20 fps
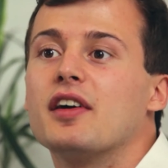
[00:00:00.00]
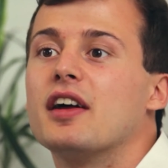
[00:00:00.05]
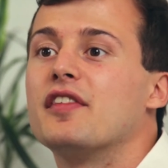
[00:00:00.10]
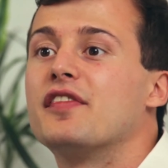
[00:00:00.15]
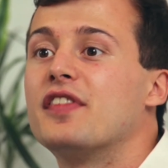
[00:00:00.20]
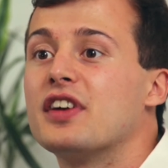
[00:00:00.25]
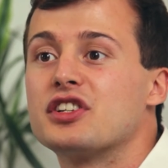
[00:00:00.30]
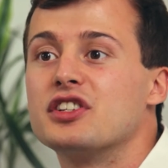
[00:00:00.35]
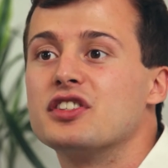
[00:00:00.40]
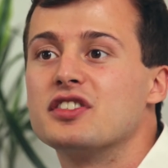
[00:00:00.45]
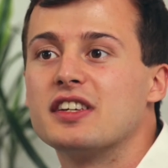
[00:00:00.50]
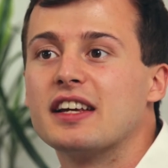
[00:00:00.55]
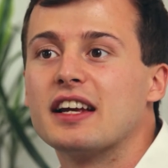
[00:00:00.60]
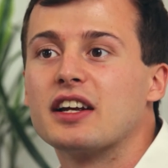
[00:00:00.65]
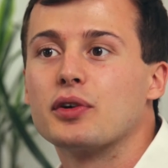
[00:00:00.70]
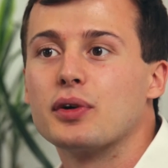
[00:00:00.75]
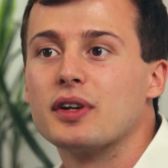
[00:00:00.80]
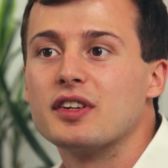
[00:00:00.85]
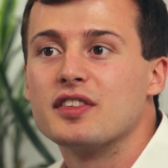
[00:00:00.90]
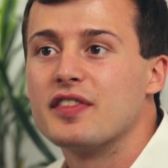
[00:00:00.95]
efficiency
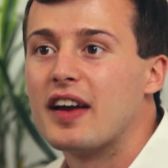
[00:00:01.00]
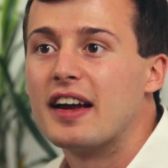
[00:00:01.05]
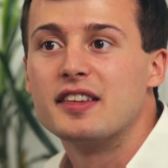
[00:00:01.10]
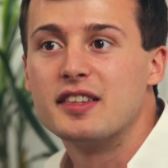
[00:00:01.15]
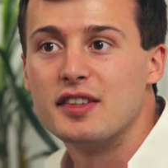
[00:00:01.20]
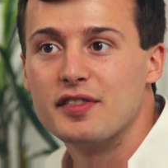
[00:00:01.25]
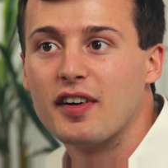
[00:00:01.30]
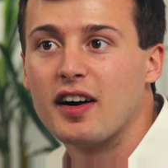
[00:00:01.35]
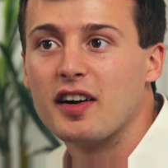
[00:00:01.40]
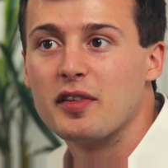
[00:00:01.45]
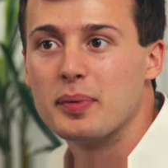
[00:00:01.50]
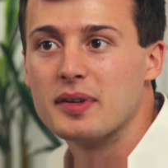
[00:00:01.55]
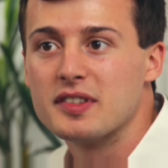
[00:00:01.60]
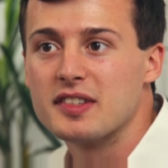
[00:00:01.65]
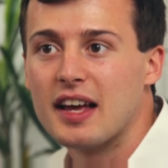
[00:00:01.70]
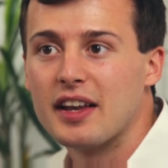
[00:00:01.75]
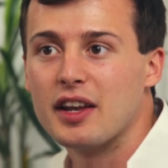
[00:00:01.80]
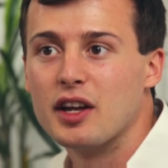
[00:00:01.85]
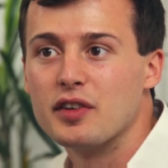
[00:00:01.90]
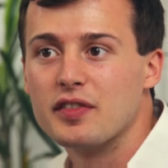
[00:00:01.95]
increase of
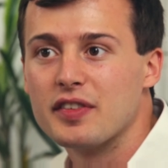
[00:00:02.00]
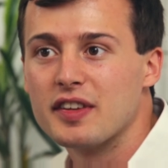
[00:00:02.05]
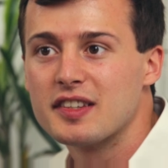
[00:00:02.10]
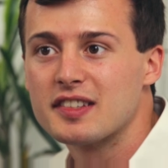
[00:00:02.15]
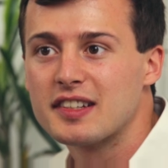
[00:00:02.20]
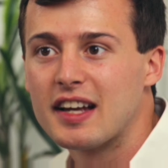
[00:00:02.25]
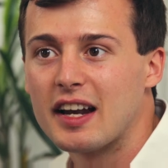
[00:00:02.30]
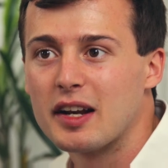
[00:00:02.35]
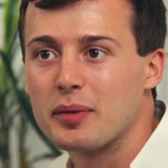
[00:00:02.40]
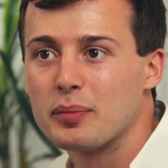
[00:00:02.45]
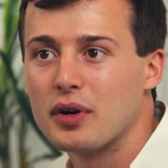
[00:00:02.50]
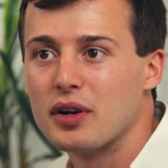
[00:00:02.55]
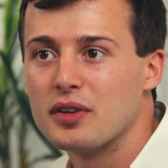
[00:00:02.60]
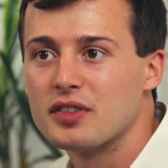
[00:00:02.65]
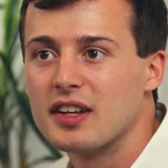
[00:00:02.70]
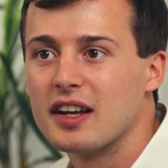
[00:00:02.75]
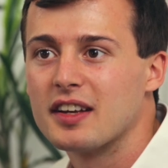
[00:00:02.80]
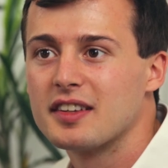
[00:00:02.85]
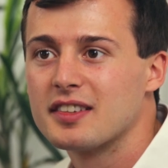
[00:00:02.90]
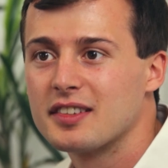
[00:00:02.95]
85% over the scanning
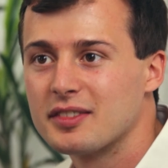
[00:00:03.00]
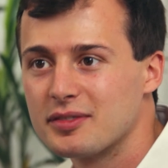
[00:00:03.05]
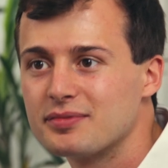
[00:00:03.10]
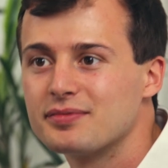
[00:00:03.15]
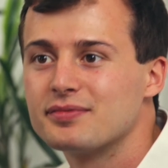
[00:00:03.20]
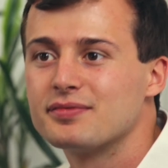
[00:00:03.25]
process.